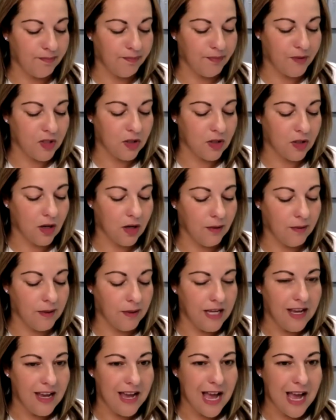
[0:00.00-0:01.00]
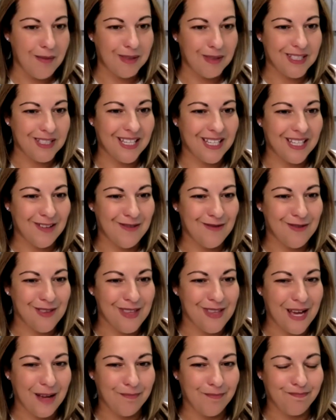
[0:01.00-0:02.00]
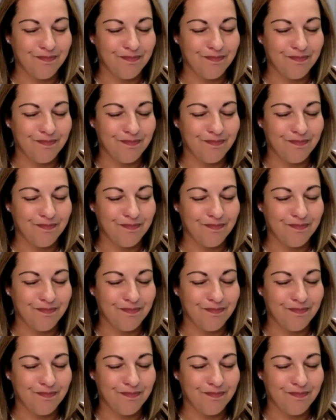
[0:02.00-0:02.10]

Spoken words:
So I'm excited for that.